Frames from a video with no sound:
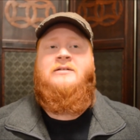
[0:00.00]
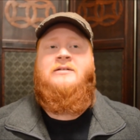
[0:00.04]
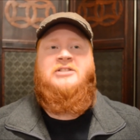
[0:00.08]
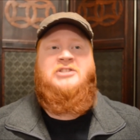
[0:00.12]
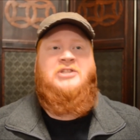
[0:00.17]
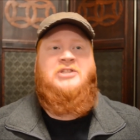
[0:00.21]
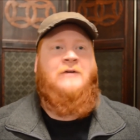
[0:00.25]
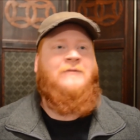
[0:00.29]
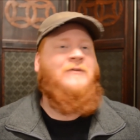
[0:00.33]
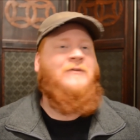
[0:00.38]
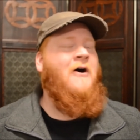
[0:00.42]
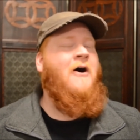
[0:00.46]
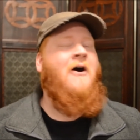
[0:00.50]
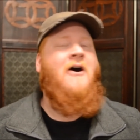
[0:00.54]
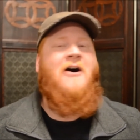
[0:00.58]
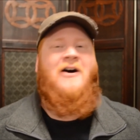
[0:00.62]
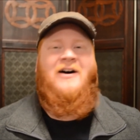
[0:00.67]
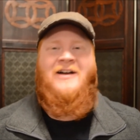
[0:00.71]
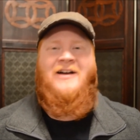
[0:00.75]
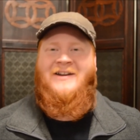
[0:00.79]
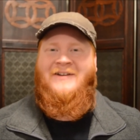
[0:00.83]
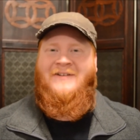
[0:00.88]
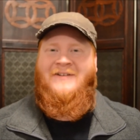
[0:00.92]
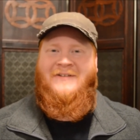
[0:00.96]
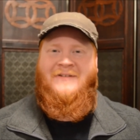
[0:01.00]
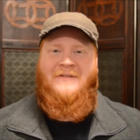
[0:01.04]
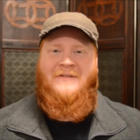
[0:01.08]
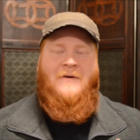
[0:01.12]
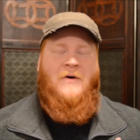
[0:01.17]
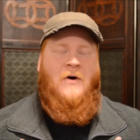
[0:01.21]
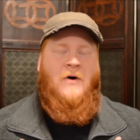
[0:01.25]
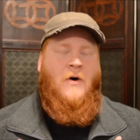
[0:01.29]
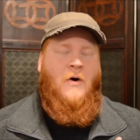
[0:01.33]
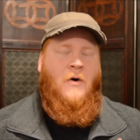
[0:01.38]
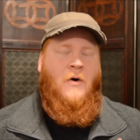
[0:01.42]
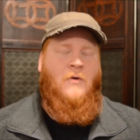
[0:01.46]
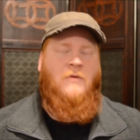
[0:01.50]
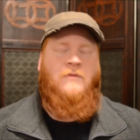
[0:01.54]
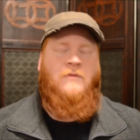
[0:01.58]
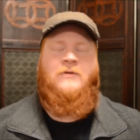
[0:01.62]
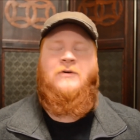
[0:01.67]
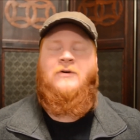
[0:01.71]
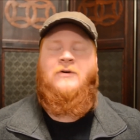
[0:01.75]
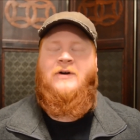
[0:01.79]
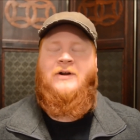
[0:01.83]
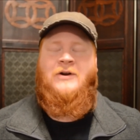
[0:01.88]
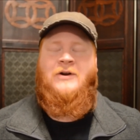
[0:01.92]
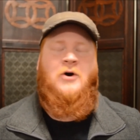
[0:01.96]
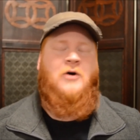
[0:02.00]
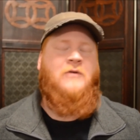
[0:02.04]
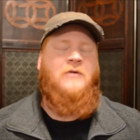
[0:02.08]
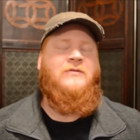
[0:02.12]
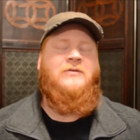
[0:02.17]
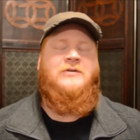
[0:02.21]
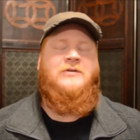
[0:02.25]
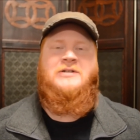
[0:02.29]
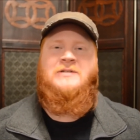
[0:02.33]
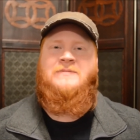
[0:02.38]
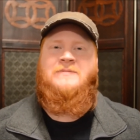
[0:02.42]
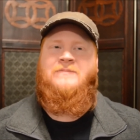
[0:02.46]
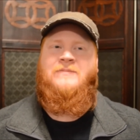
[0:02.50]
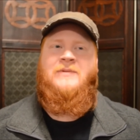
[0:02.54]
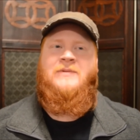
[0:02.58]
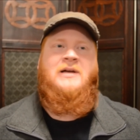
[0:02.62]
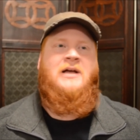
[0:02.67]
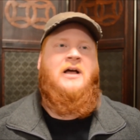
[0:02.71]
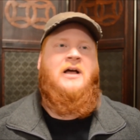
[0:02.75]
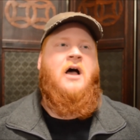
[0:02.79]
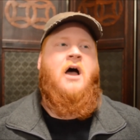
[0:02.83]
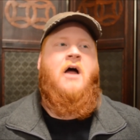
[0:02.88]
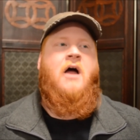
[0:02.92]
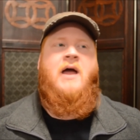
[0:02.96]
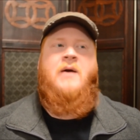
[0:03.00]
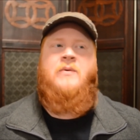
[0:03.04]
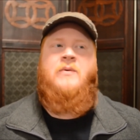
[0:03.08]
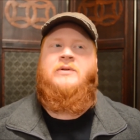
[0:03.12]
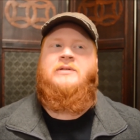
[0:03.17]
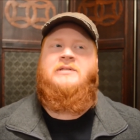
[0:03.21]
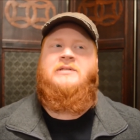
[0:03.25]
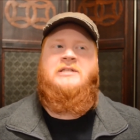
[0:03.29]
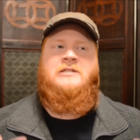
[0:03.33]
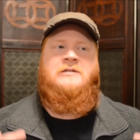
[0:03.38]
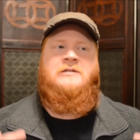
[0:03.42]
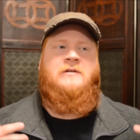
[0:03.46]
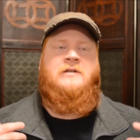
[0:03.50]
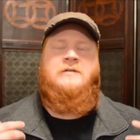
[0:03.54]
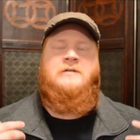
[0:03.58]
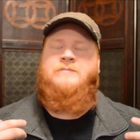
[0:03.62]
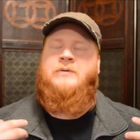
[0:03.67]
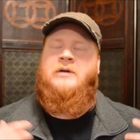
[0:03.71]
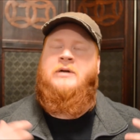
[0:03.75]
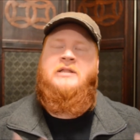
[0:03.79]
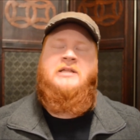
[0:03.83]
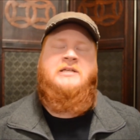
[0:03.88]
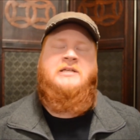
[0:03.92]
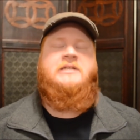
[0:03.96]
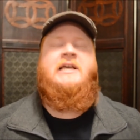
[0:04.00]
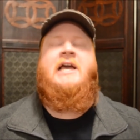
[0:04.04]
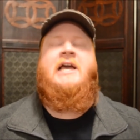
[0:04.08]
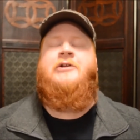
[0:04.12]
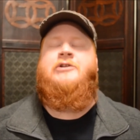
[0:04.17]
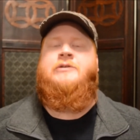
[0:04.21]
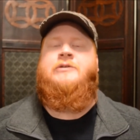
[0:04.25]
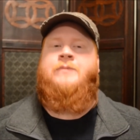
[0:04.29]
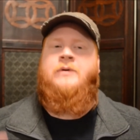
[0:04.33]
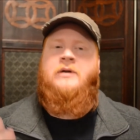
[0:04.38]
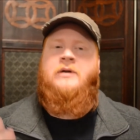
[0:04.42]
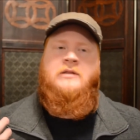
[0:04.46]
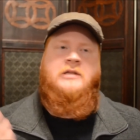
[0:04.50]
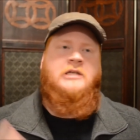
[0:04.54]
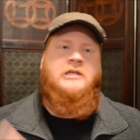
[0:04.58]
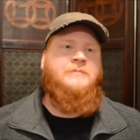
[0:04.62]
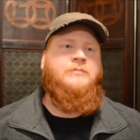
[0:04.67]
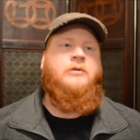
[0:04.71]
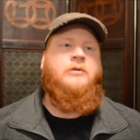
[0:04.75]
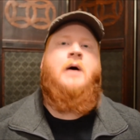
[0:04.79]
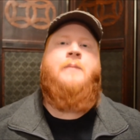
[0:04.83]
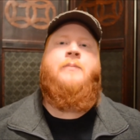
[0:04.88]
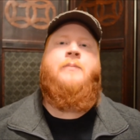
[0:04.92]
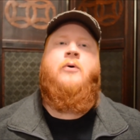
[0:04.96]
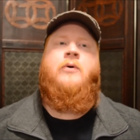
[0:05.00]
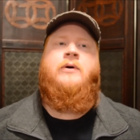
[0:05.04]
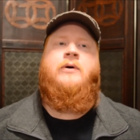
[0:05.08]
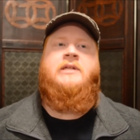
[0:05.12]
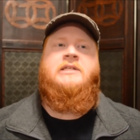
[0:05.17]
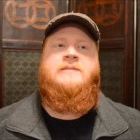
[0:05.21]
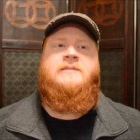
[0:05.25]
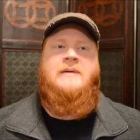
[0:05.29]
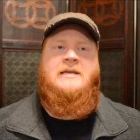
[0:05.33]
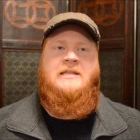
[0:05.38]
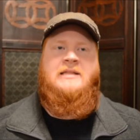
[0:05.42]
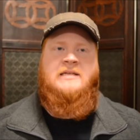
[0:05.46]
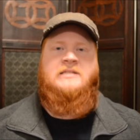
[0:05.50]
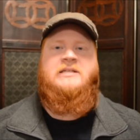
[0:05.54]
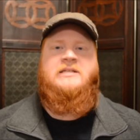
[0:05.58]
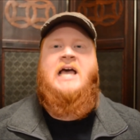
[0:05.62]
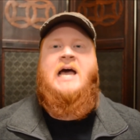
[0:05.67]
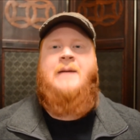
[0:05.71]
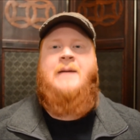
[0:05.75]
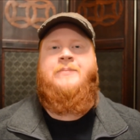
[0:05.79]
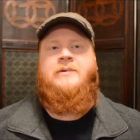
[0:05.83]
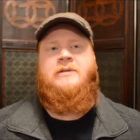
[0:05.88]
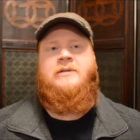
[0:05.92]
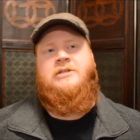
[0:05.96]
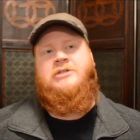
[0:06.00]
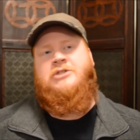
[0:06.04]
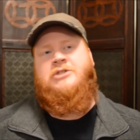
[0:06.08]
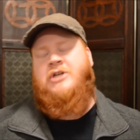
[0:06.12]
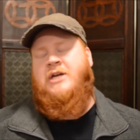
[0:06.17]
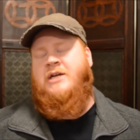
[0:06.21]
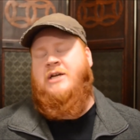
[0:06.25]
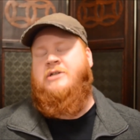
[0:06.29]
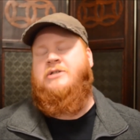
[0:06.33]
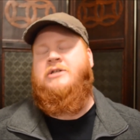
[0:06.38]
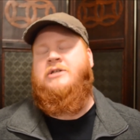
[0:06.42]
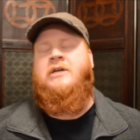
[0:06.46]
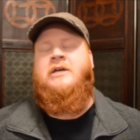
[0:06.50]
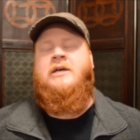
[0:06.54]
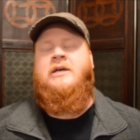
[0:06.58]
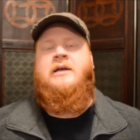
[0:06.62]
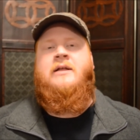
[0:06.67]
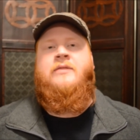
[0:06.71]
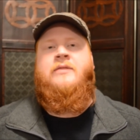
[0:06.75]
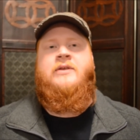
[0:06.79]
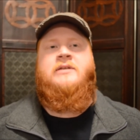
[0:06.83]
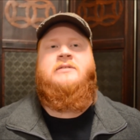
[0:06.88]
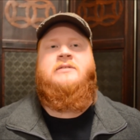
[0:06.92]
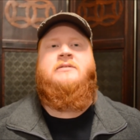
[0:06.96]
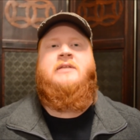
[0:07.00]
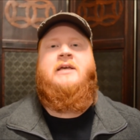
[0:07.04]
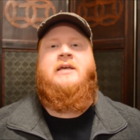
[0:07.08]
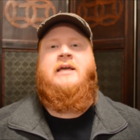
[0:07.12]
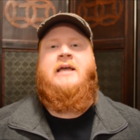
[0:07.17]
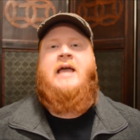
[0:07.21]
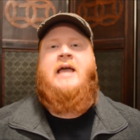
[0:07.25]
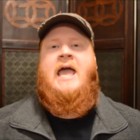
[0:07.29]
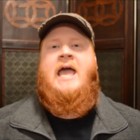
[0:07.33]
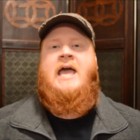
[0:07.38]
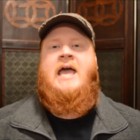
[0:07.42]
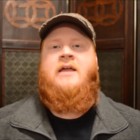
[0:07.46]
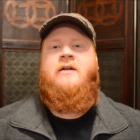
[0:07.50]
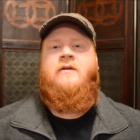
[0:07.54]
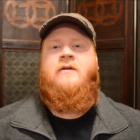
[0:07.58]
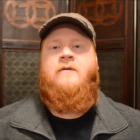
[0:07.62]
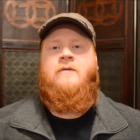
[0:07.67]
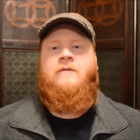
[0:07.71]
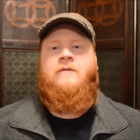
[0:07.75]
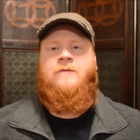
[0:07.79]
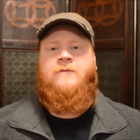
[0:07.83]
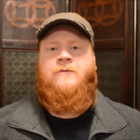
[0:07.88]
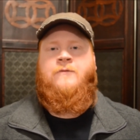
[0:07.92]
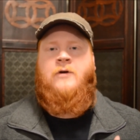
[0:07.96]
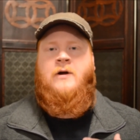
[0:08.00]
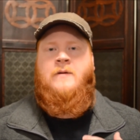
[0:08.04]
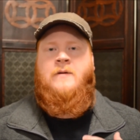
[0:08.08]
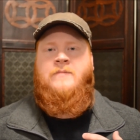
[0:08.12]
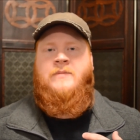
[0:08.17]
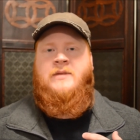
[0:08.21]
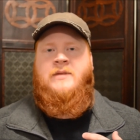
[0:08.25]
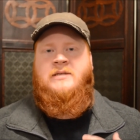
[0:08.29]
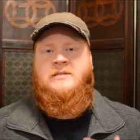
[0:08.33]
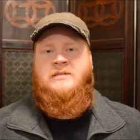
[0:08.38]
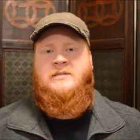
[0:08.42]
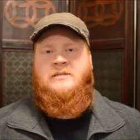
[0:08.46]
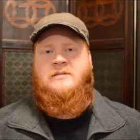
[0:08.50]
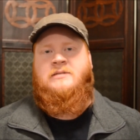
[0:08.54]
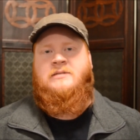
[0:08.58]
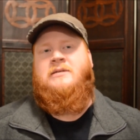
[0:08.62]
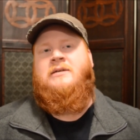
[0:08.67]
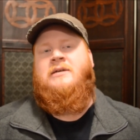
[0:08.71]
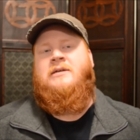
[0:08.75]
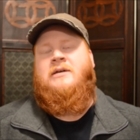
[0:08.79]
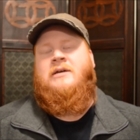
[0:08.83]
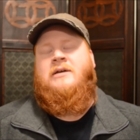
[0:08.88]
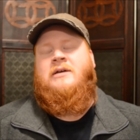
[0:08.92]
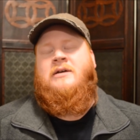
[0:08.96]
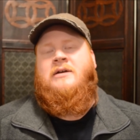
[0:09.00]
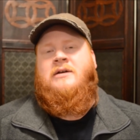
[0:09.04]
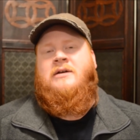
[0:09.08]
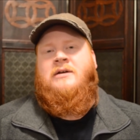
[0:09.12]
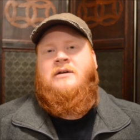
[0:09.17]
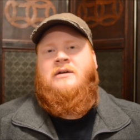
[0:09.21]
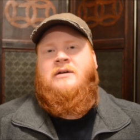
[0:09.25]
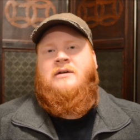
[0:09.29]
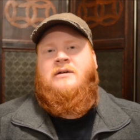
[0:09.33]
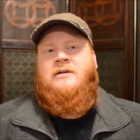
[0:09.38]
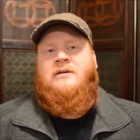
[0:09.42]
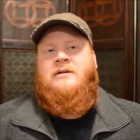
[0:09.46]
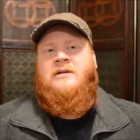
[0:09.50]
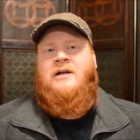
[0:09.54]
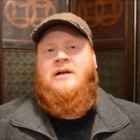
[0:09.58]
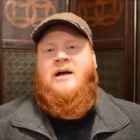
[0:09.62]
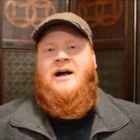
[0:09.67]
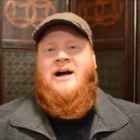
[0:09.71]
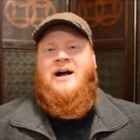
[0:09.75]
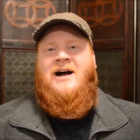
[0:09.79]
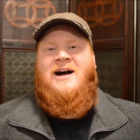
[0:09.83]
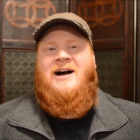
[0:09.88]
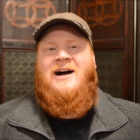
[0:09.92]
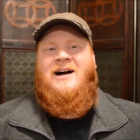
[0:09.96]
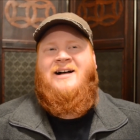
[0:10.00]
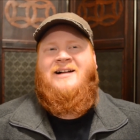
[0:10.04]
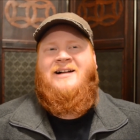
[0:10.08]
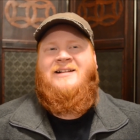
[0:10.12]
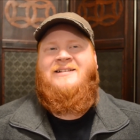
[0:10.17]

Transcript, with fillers: stuff on over and over. Just, all right, well, let's, let's put in this character, let's put in this plot point, let's make this happen, let's change this thing. And from this uh,